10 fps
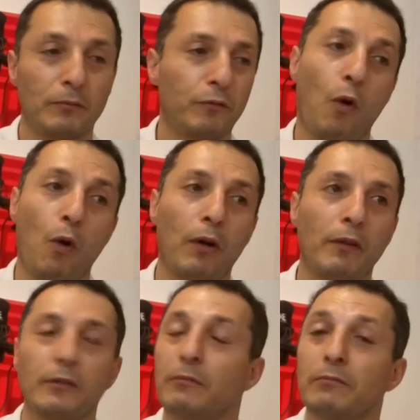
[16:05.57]

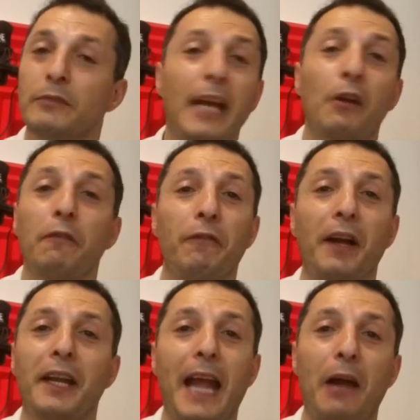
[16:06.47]
for sake of
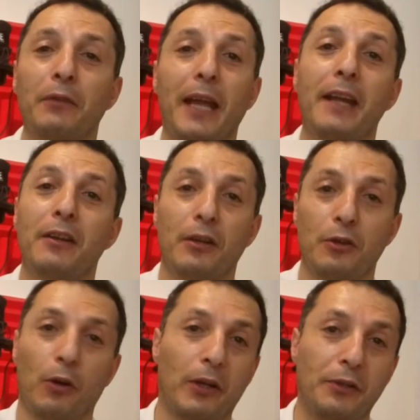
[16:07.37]
finding out and
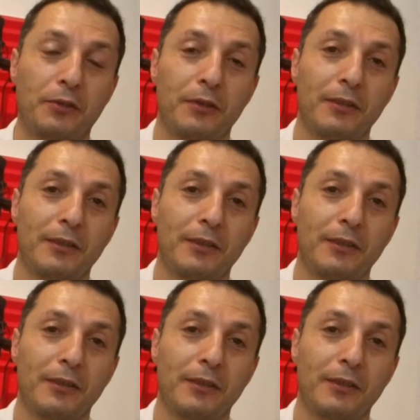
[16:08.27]
knowledge.